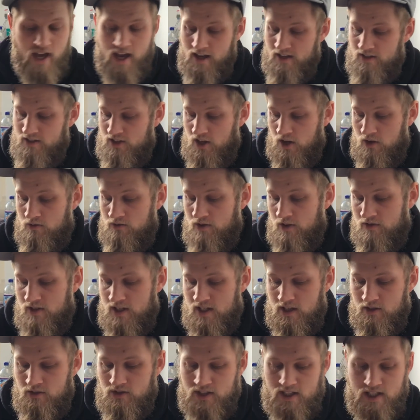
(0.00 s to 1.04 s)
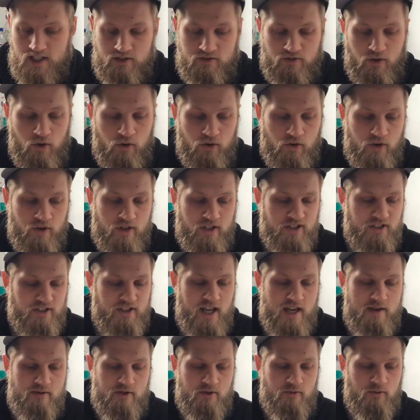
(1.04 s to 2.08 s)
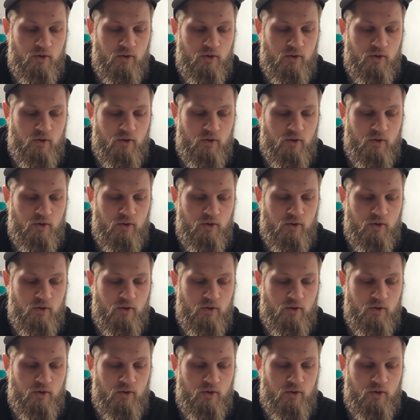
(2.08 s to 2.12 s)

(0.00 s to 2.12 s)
yeah. So 50 deals in each folder and just keeps